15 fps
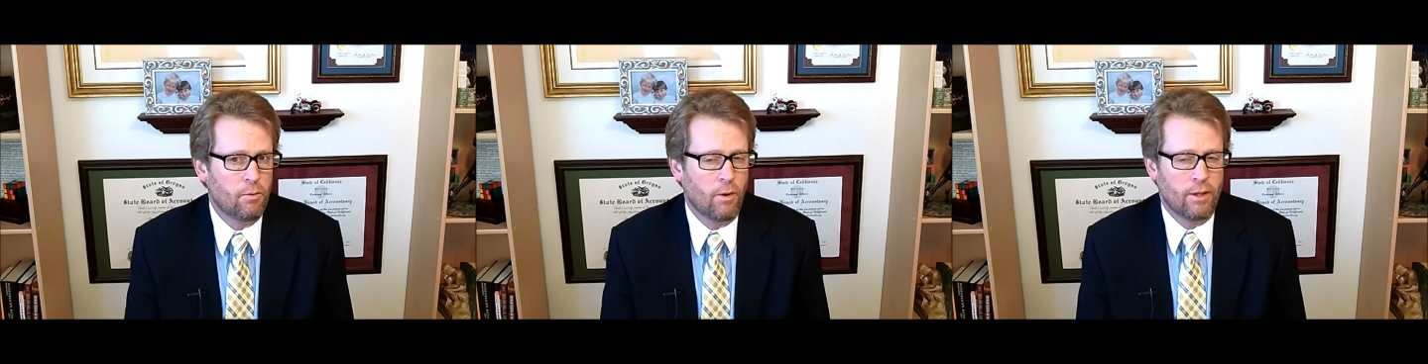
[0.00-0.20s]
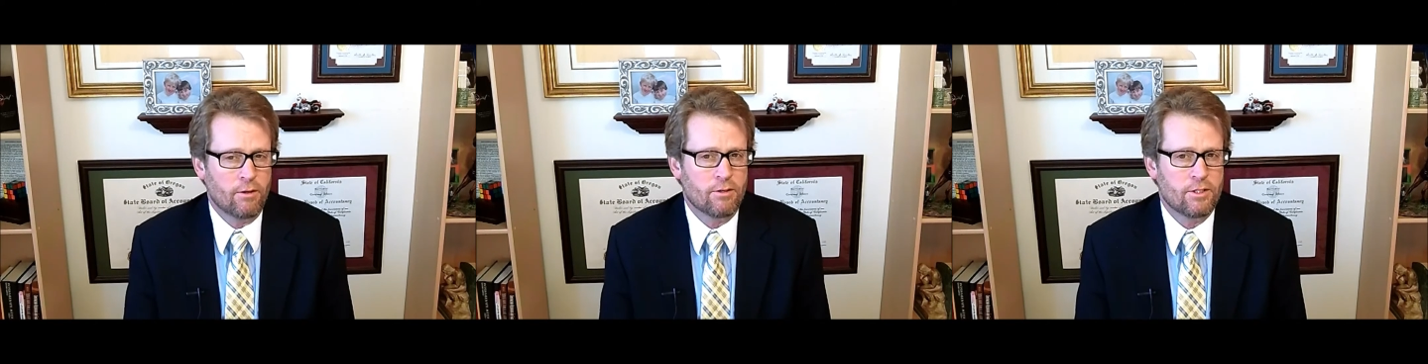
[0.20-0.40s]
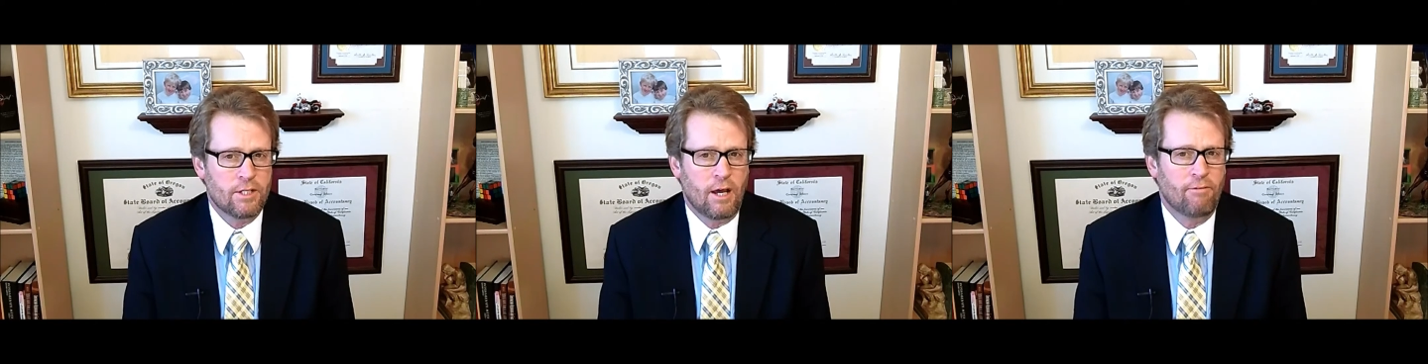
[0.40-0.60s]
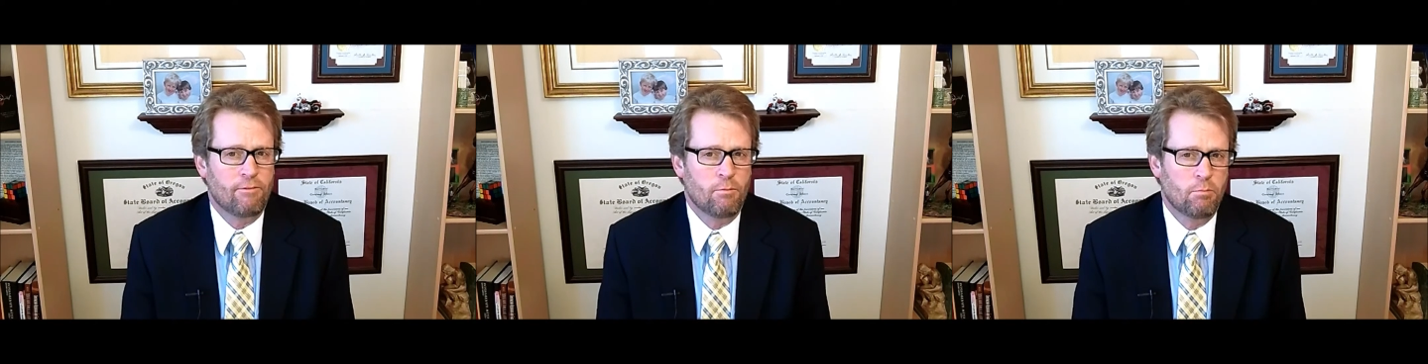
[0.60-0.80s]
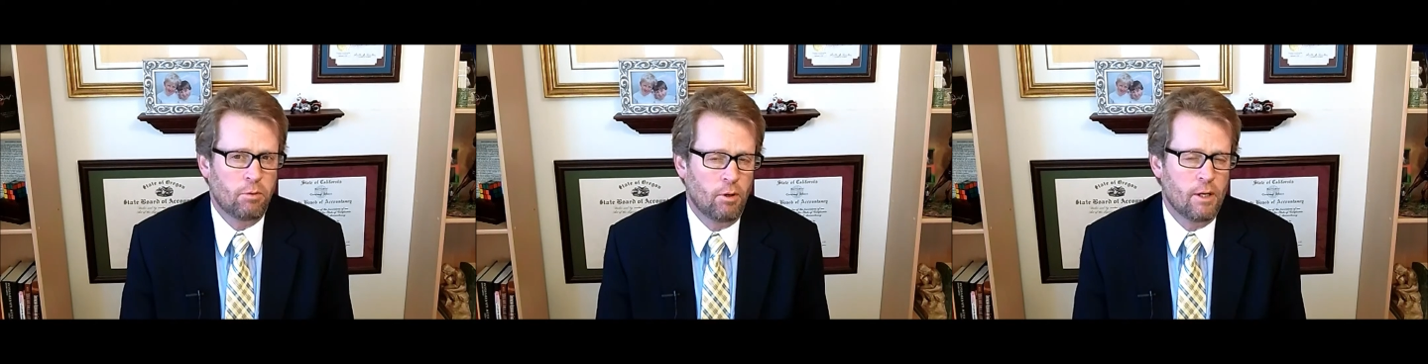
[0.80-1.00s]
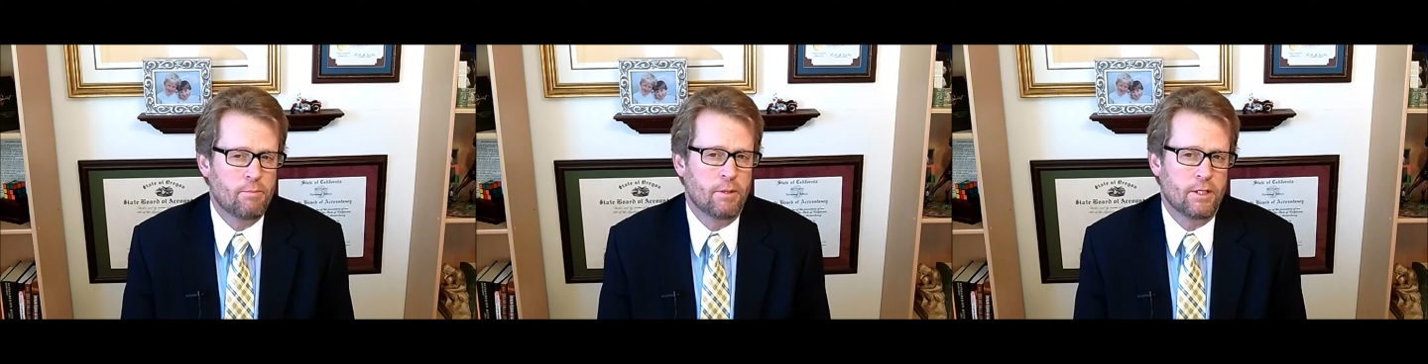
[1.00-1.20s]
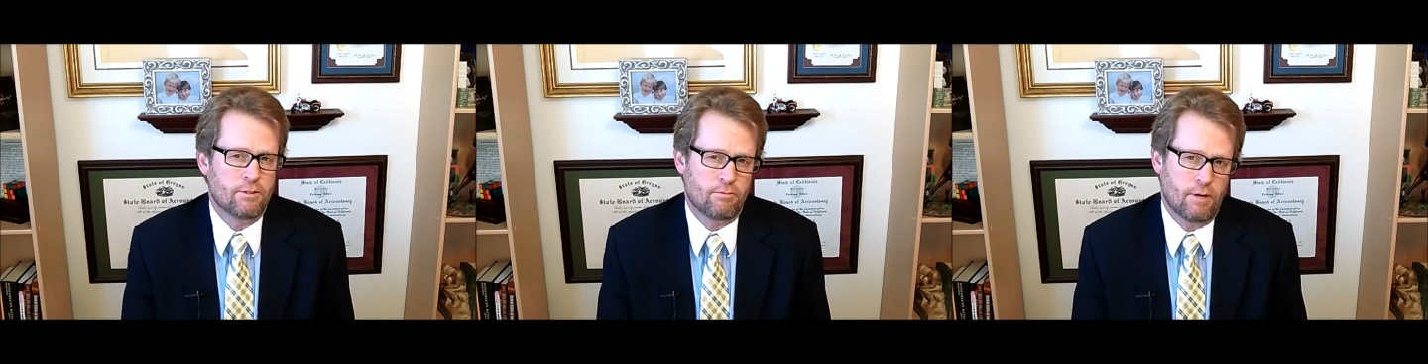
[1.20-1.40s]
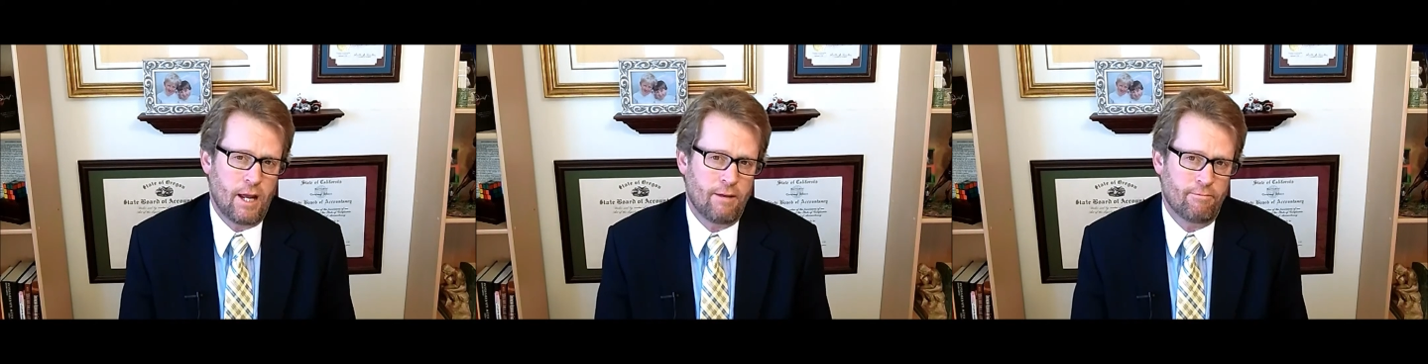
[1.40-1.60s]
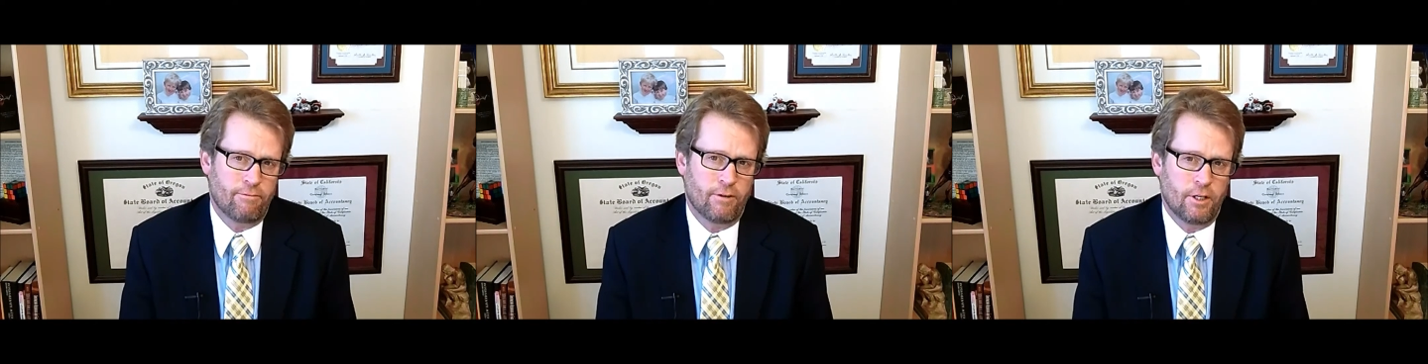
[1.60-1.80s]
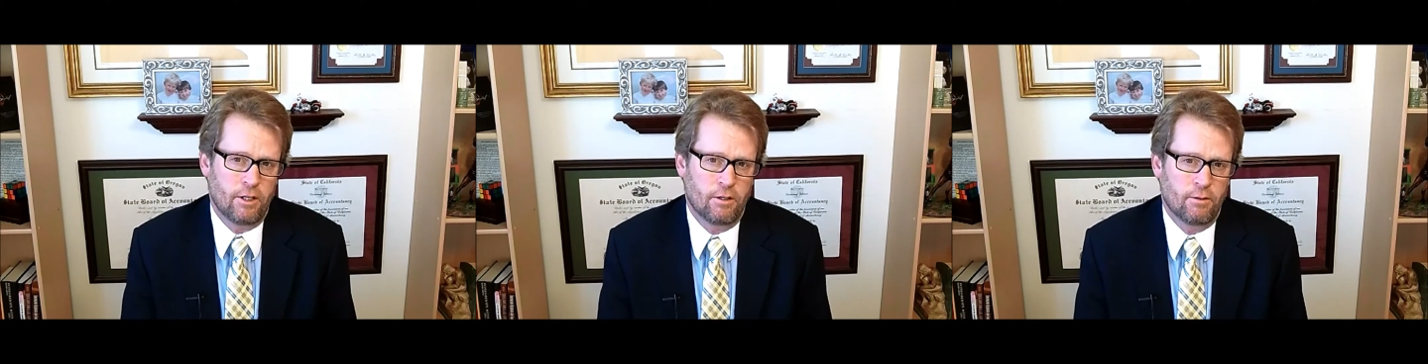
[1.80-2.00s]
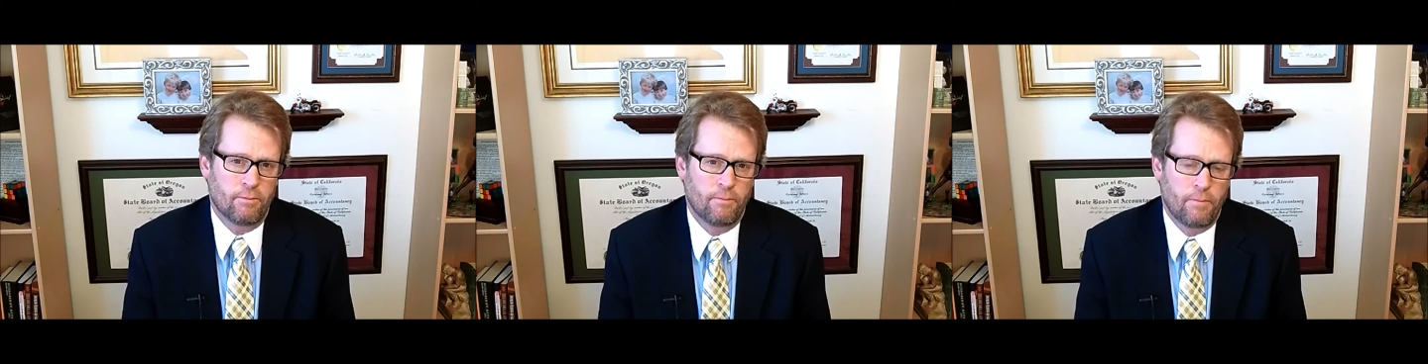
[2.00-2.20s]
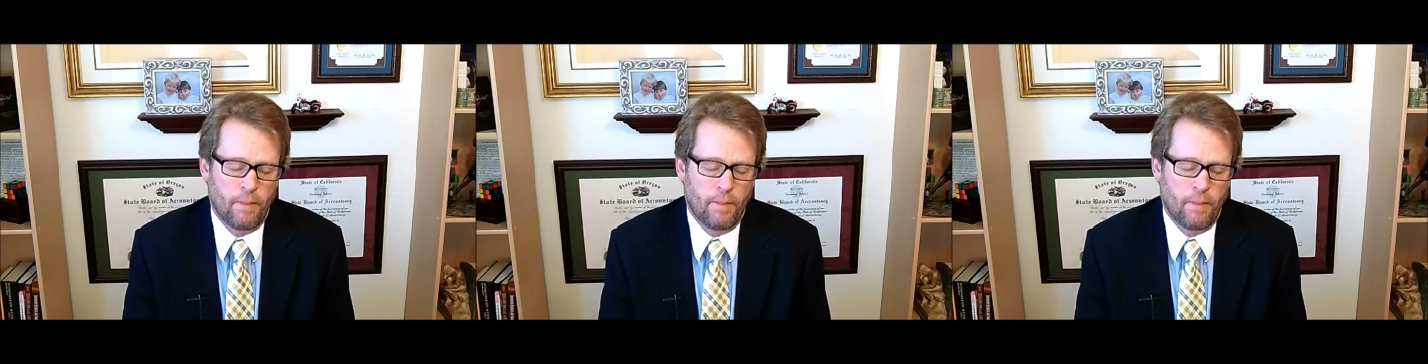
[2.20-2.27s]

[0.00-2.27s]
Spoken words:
whether self-employment is right for you.